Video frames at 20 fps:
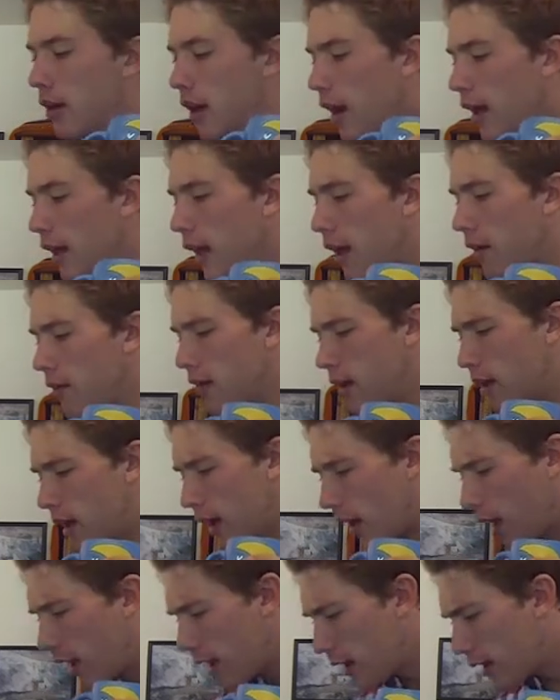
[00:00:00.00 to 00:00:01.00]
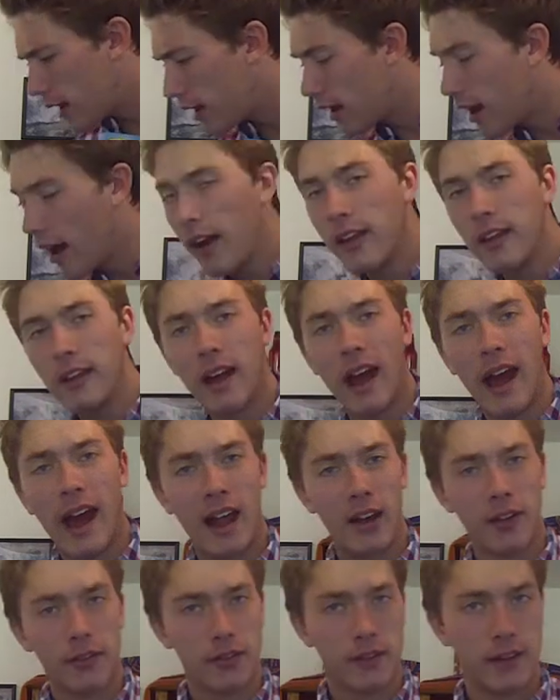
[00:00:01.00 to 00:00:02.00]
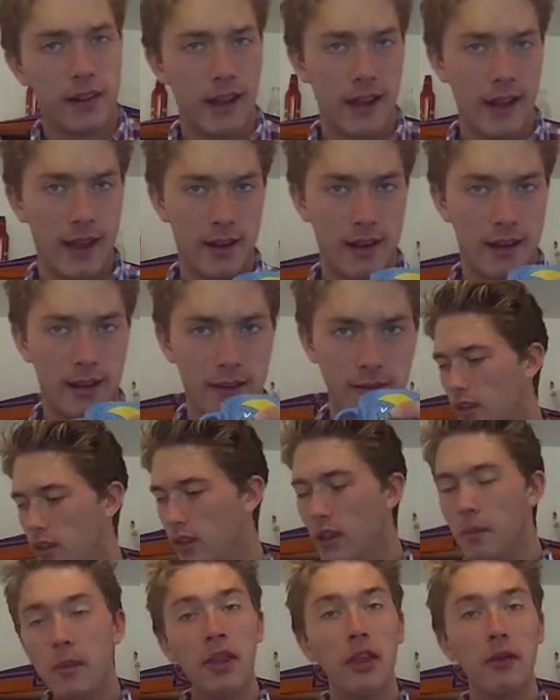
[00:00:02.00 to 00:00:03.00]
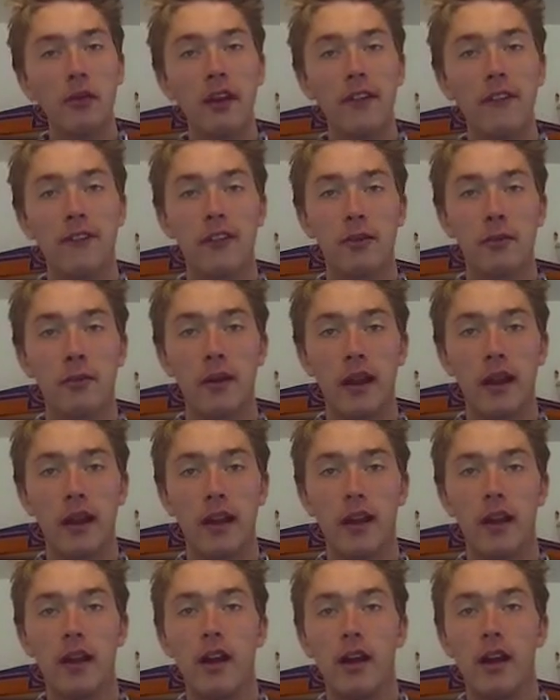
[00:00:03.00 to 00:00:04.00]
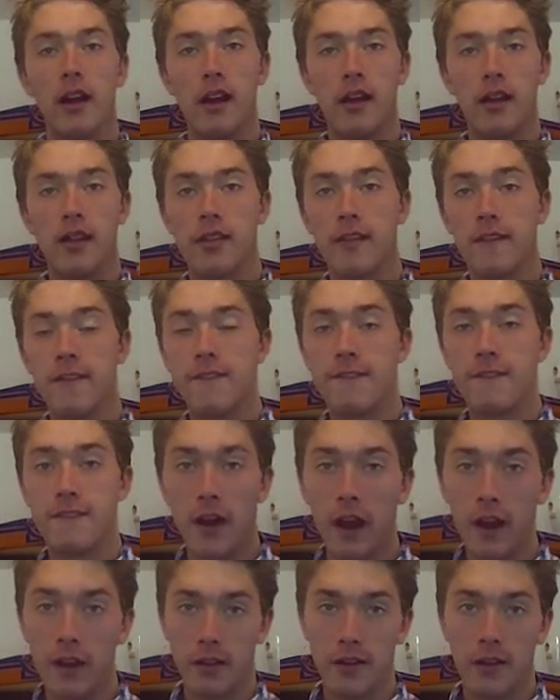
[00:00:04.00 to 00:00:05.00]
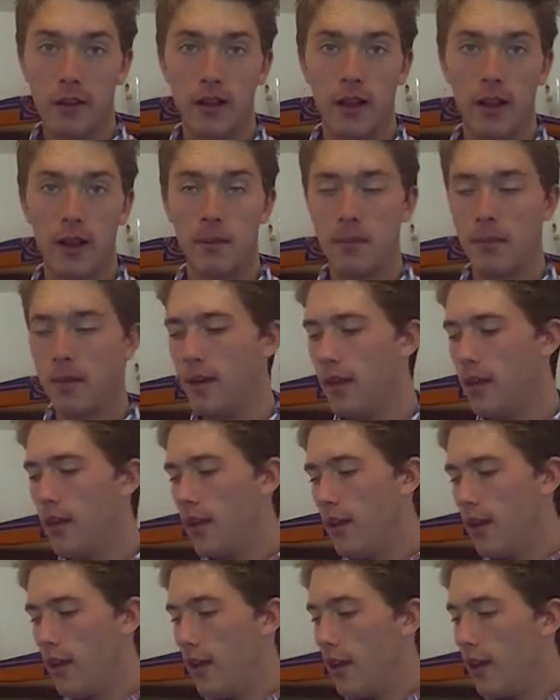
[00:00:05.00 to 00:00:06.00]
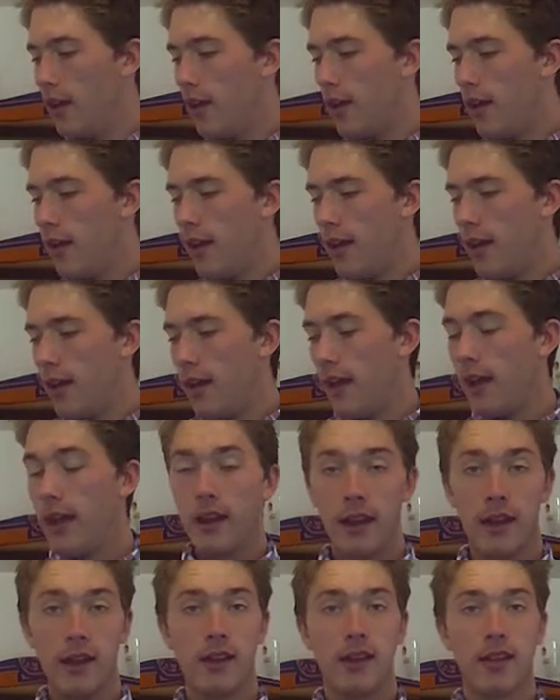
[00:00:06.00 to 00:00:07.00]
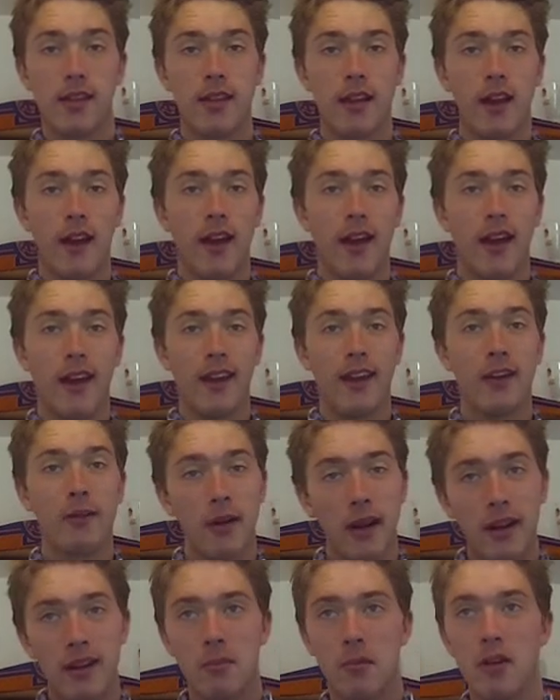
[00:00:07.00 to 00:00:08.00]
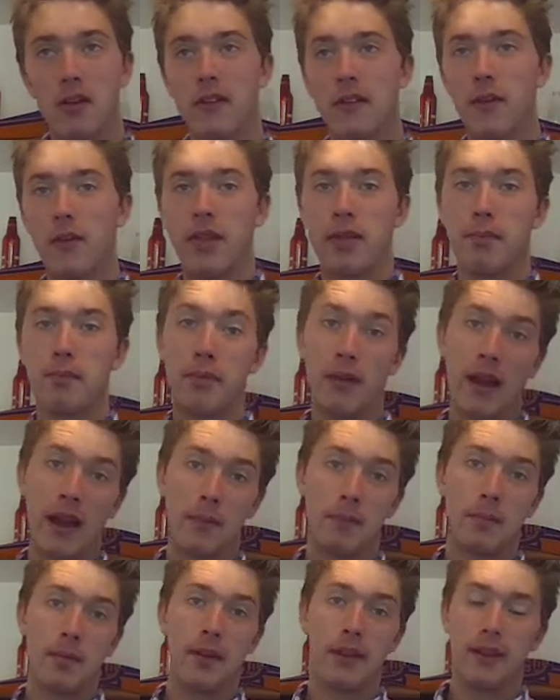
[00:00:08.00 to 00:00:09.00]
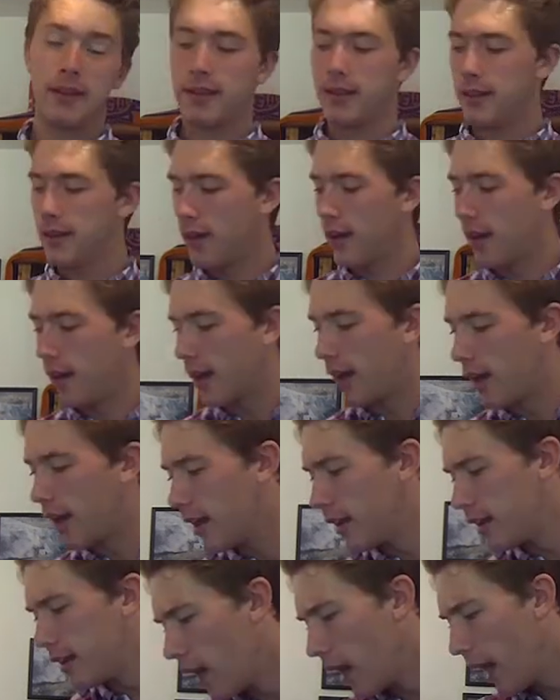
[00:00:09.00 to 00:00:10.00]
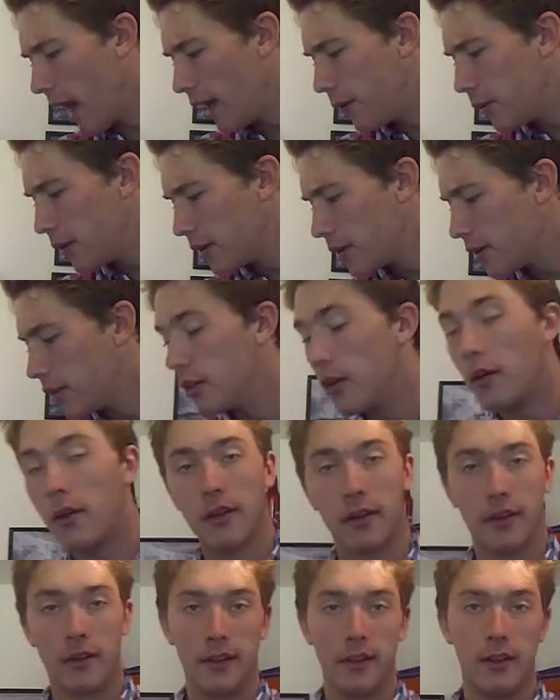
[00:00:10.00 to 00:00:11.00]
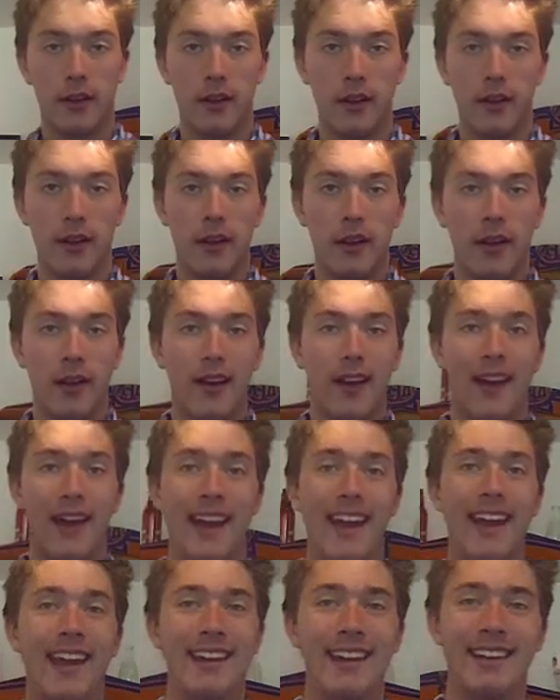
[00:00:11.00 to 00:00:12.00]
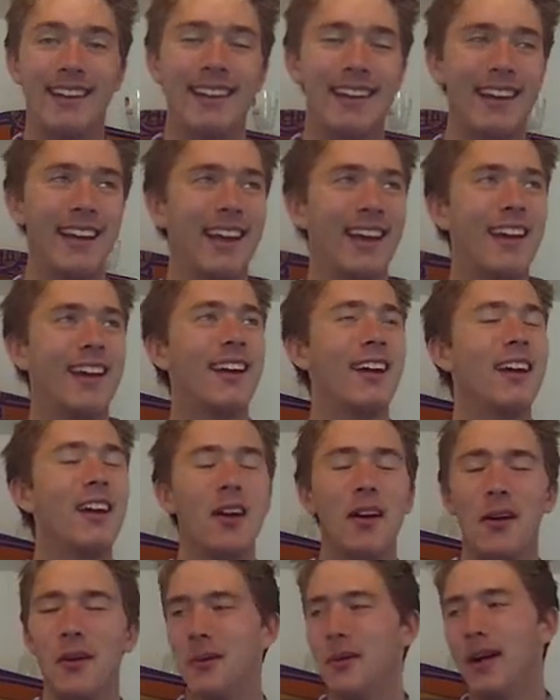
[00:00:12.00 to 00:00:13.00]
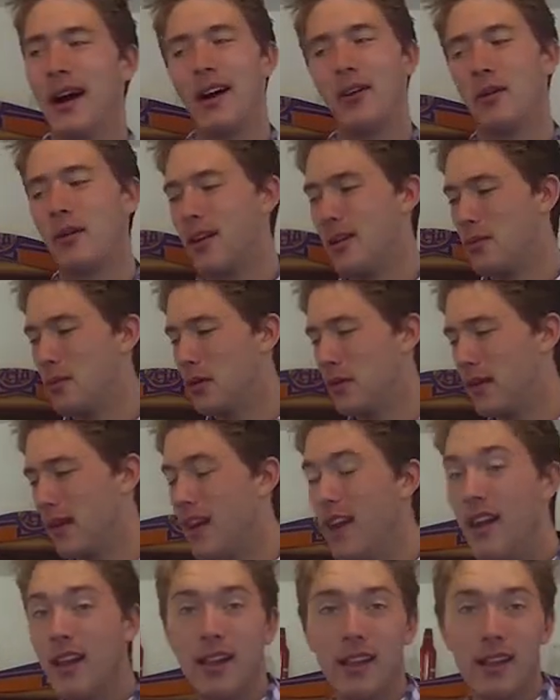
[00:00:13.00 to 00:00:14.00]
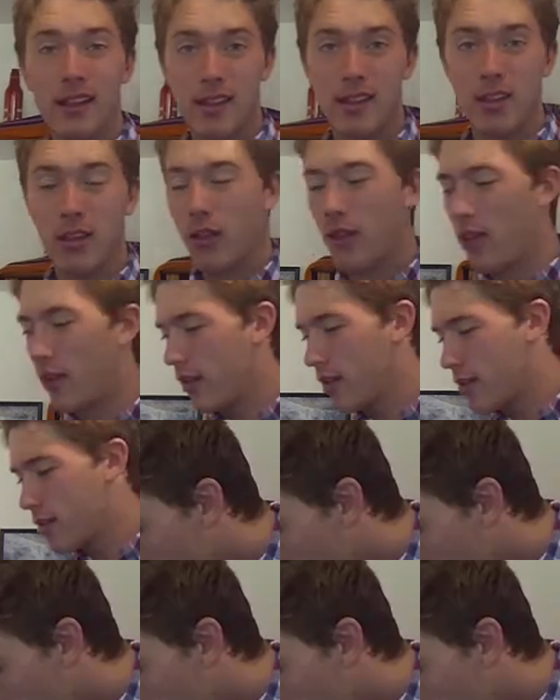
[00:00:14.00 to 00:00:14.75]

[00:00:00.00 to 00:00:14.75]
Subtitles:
I gave it a 9 out of 10. Number 3 for me is Fight Club. It is a great movie with Brad Pitt and Edward Norton. And wow, what a movie. Listen to this.